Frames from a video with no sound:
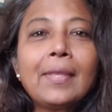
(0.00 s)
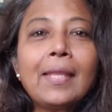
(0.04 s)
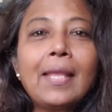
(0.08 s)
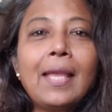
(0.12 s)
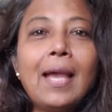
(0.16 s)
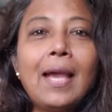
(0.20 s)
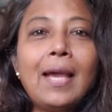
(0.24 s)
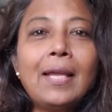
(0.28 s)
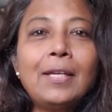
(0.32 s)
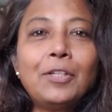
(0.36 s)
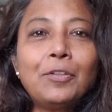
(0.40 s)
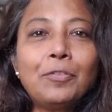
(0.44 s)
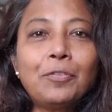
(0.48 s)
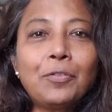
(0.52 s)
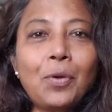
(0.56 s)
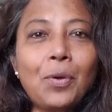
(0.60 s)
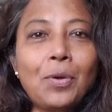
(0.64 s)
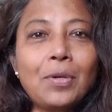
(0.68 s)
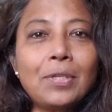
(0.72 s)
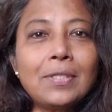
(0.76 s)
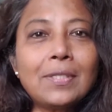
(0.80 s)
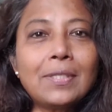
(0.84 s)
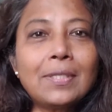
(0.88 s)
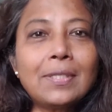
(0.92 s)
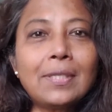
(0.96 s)
and of
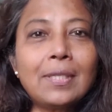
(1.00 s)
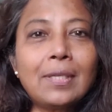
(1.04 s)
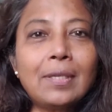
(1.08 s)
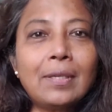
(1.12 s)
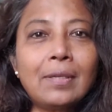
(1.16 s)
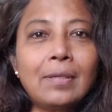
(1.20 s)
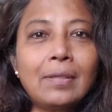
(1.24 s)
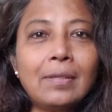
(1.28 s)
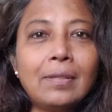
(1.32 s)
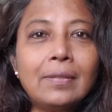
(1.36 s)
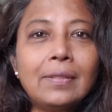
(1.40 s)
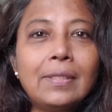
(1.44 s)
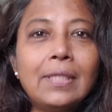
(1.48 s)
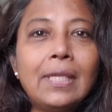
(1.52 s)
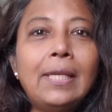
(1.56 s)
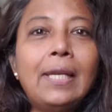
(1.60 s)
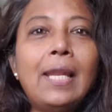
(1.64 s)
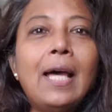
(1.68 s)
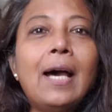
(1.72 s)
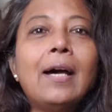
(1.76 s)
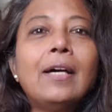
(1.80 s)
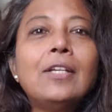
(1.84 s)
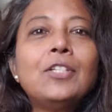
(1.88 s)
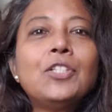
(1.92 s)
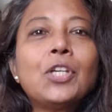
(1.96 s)
course, the
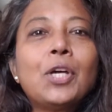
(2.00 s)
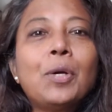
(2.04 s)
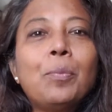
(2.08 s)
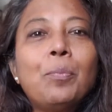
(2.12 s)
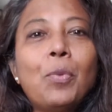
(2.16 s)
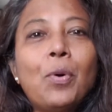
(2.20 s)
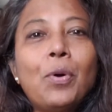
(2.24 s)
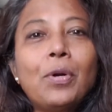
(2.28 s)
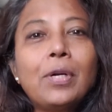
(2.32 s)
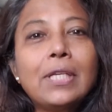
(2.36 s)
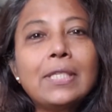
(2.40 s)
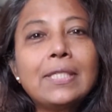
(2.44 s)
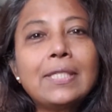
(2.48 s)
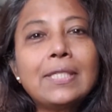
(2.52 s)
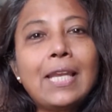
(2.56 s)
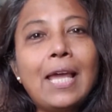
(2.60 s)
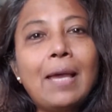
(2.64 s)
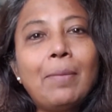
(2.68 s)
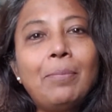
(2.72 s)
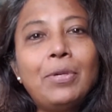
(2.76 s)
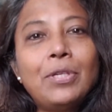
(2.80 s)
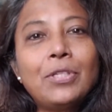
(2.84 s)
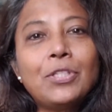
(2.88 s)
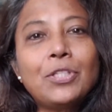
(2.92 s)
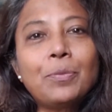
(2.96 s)
larger, more
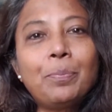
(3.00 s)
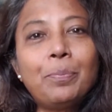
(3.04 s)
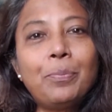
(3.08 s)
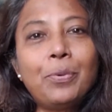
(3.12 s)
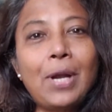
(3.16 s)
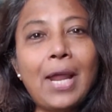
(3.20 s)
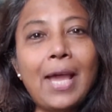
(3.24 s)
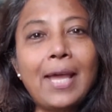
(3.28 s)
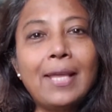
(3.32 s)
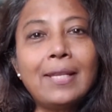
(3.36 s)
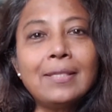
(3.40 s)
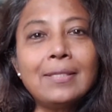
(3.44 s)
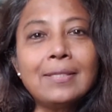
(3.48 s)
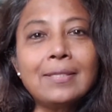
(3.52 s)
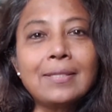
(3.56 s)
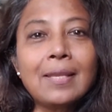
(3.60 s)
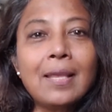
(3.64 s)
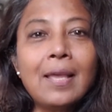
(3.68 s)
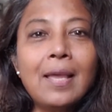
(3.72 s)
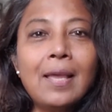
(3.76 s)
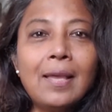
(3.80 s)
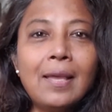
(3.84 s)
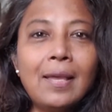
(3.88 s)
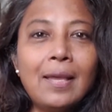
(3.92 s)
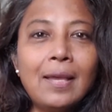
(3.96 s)
established brands
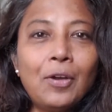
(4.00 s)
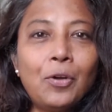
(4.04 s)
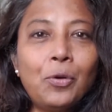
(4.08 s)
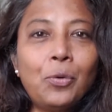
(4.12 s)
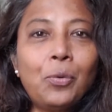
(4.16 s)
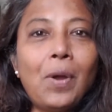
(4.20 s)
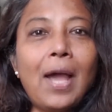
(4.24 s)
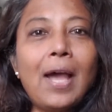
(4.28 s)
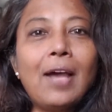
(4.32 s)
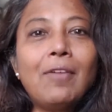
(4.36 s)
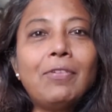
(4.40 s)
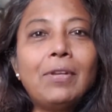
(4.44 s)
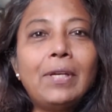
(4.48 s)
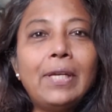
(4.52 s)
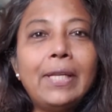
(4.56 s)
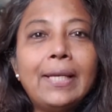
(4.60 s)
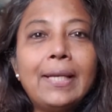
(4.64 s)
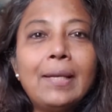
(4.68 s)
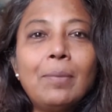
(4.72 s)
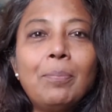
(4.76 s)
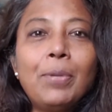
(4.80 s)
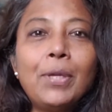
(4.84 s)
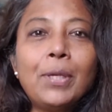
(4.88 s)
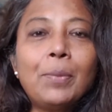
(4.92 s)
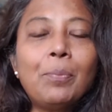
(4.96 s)
who have a
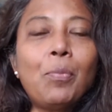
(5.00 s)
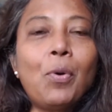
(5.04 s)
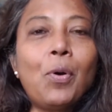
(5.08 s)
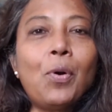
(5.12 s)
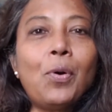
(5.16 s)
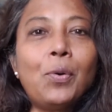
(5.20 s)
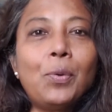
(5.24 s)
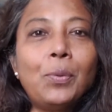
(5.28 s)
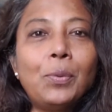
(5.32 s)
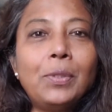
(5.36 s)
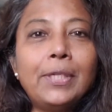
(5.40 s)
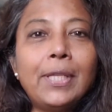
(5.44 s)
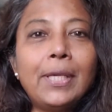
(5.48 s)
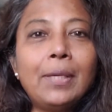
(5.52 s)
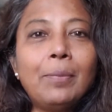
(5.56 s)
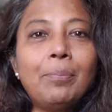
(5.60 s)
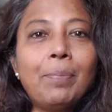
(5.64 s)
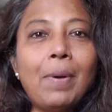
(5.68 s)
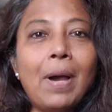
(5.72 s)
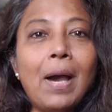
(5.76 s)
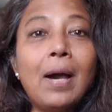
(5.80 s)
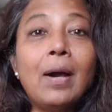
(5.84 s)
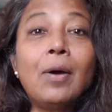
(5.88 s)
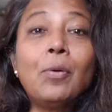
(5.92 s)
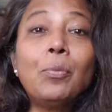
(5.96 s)
little bit more holding
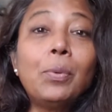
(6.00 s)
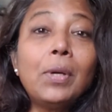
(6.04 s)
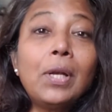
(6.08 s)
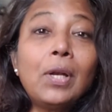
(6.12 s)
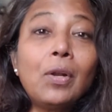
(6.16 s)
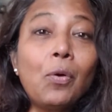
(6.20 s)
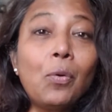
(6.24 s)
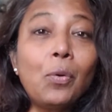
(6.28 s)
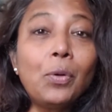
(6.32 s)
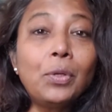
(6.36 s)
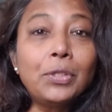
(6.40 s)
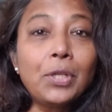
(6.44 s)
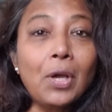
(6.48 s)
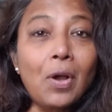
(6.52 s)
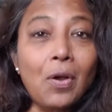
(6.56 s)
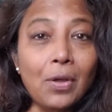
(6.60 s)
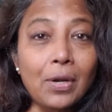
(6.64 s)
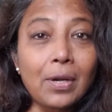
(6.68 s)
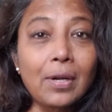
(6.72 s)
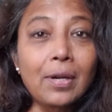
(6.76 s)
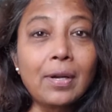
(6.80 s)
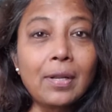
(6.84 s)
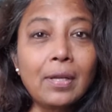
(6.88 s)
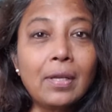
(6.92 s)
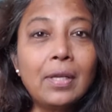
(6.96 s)
power will hold
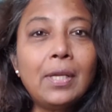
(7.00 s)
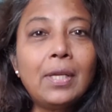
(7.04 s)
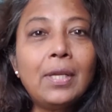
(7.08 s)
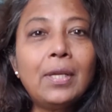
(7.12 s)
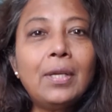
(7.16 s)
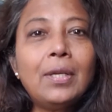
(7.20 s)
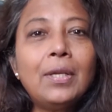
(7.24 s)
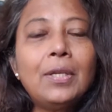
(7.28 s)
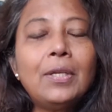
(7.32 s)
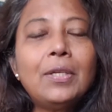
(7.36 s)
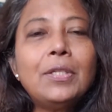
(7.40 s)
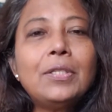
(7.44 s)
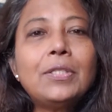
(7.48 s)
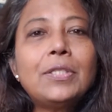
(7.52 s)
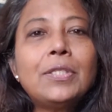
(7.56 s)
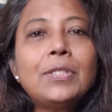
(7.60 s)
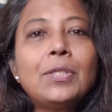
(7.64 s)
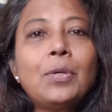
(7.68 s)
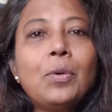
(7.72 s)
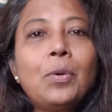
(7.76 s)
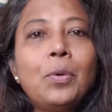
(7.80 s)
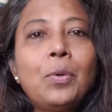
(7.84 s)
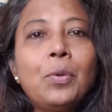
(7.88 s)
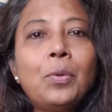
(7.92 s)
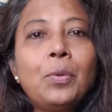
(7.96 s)
on.
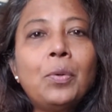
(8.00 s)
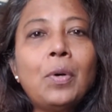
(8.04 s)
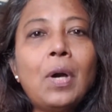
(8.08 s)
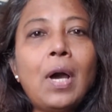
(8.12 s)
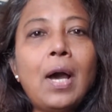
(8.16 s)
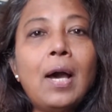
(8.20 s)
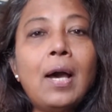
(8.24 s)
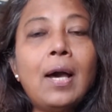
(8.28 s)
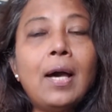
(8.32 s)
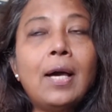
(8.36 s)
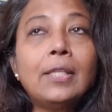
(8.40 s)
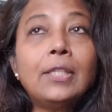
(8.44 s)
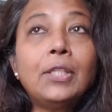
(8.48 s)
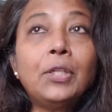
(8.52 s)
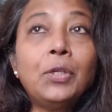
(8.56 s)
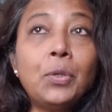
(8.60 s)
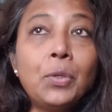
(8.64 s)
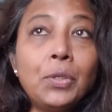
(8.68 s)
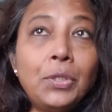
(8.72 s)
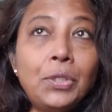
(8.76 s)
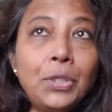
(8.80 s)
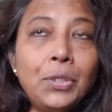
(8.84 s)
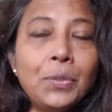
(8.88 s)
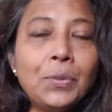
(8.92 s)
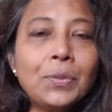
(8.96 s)
So the
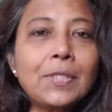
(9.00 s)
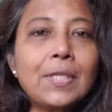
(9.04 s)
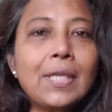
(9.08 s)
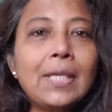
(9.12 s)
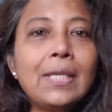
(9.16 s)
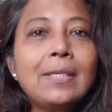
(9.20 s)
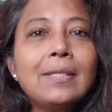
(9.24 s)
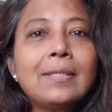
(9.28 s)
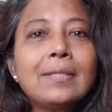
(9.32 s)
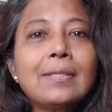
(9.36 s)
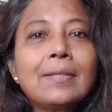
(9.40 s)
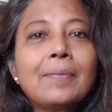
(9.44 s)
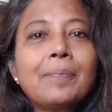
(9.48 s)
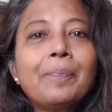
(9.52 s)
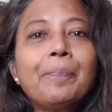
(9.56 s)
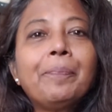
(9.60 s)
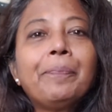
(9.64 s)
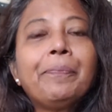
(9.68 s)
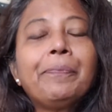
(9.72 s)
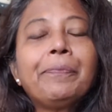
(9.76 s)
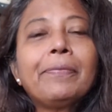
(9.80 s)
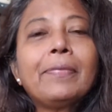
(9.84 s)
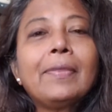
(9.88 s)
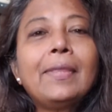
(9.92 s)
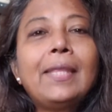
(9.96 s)
good news is
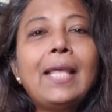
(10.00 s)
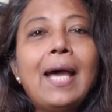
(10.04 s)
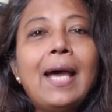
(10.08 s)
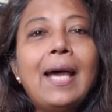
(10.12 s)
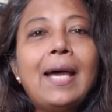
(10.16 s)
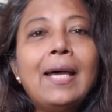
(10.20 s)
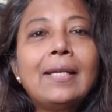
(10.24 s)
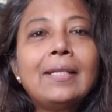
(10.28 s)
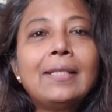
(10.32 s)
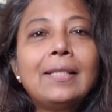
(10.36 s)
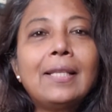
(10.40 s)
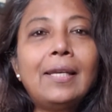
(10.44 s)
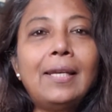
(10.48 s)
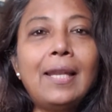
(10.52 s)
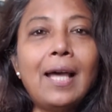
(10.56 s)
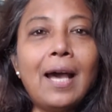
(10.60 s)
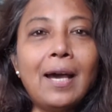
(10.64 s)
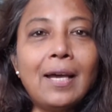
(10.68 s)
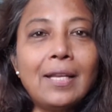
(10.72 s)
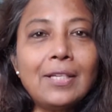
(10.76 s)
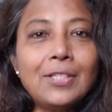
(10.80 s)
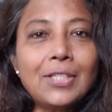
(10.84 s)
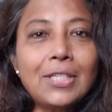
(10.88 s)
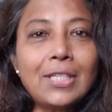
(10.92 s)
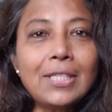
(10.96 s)
that the
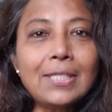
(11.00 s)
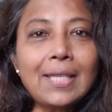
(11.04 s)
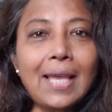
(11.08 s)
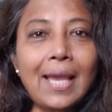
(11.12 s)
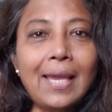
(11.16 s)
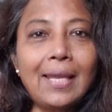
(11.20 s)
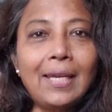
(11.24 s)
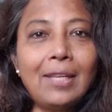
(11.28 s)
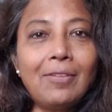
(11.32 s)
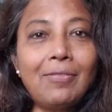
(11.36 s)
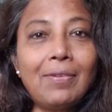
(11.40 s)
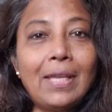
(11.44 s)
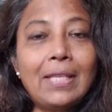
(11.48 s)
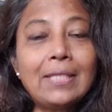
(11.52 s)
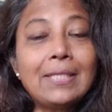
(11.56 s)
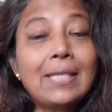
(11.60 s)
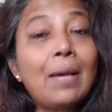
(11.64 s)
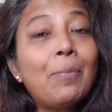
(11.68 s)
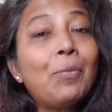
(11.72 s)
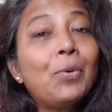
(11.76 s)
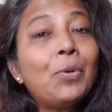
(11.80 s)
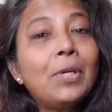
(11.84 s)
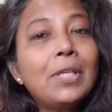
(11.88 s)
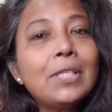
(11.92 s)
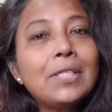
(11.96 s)
large design events,
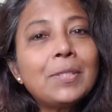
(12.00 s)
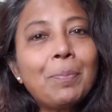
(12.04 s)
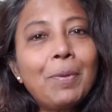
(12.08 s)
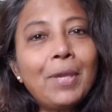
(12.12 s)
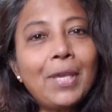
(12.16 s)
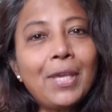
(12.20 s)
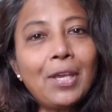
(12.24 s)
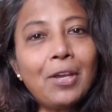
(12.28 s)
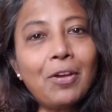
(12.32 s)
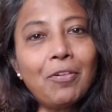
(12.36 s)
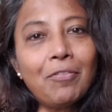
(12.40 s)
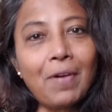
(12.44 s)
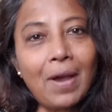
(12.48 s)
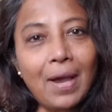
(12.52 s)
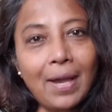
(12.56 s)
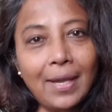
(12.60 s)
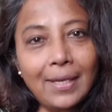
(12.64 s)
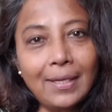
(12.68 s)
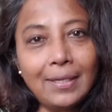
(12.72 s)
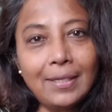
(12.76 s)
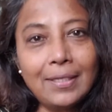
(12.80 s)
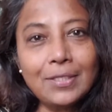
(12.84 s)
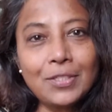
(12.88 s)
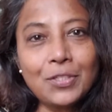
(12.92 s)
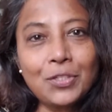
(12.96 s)
I'm only speaking of our
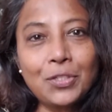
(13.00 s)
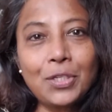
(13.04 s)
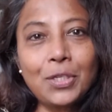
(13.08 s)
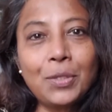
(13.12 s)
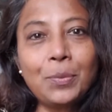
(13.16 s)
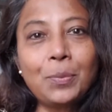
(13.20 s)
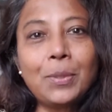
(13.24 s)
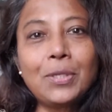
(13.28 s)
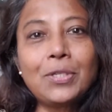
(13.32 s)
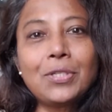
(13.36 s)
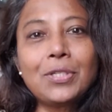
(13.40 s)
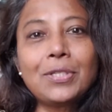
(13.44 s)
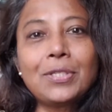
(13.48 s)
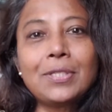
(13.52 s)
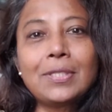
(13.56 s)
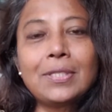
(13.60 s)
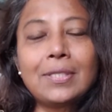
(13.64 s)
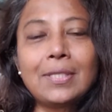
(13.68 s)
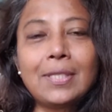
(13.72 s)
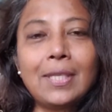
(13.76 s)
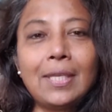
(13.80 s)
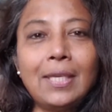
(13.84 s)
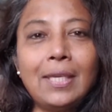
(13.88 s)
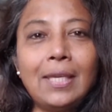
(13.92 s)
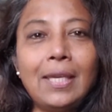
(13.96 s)
industry, which is
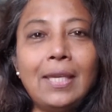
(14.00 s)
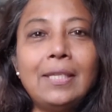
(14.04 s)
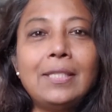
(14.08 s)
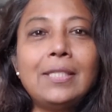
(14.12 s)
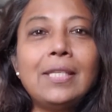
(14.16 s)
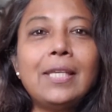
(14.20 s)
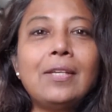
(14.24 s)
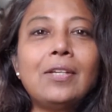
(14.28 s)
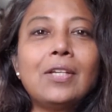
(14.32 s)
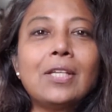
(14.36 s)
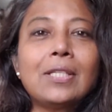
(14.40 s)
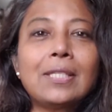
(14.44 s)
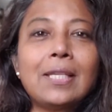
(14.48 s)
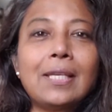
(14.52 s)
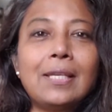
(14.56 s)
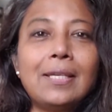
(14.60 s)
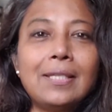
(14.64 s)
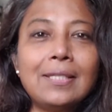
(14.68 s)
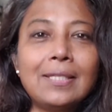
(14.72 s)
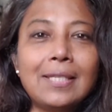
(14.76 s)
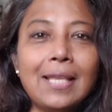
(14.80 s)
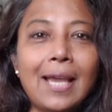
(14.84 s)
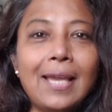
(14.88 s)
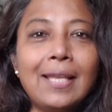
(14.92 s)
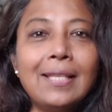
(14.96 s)
the interiors and
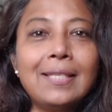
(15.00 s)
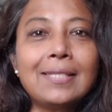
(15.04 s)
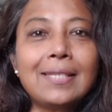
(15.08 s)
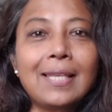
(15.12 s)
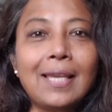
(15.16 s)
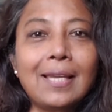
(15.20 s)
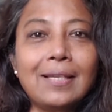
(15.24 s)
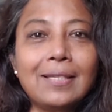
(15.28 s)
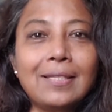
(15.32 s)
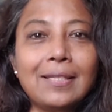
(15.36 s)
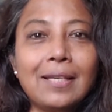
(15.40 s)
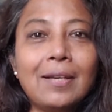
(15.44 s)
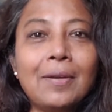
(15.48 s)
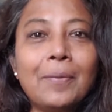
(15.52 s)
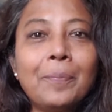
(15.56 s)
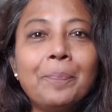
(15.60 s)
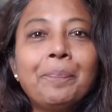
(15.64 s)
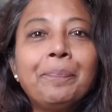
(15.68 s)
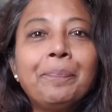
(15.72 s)
design sector,